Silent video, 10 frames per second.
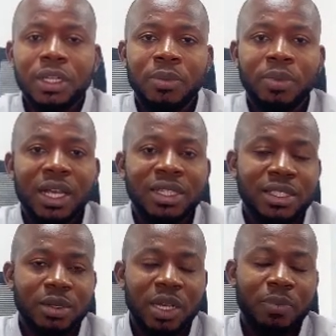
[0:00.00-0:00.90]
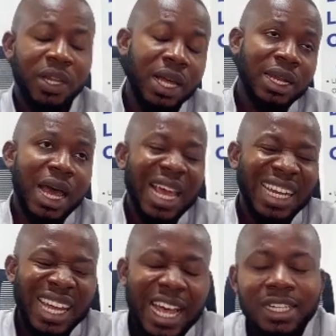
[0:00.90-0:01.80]
The plan
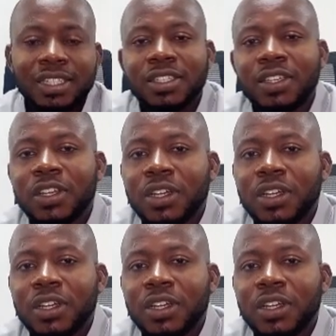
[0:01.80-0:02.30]
highlights